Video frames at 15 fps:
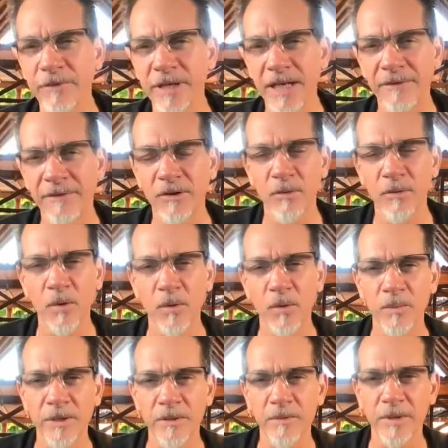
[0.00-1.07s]
We have our
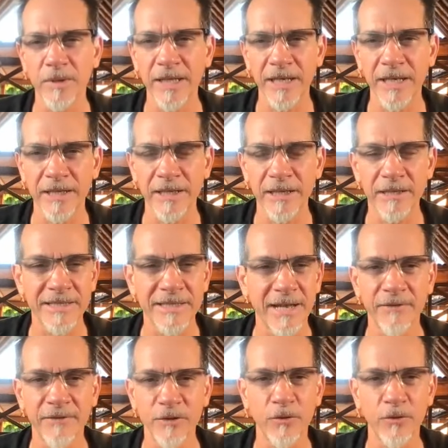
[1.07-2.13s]
own. We're, we're getting it in El
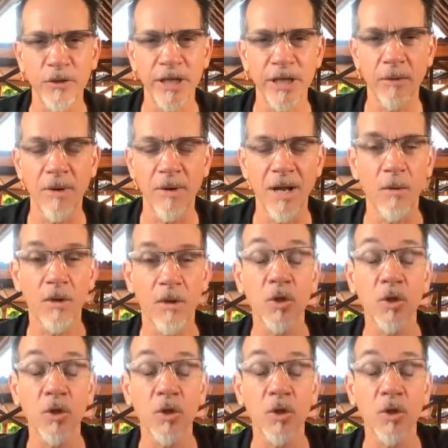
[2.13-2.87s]
Salvador and Nicaragua.